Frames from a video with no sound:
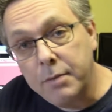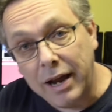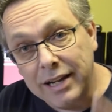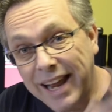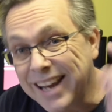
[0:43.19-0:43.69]

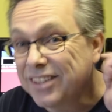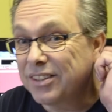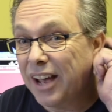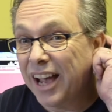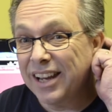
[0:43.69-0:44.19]
I
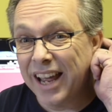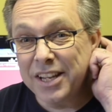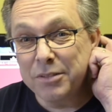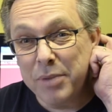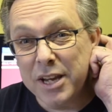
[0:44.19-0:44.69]

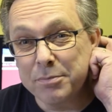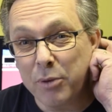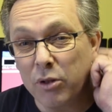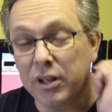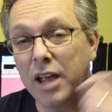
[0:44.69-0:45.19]
liked
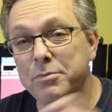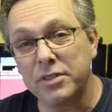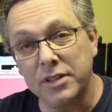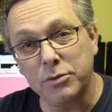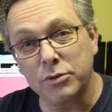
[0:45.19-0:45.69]
baseball games,
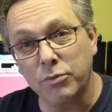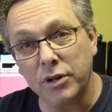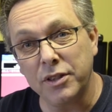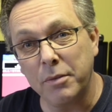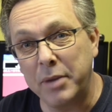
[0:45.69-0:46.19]
and this was
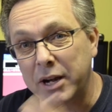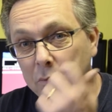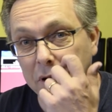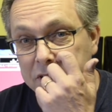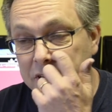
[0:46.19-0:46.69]
one of the better ones.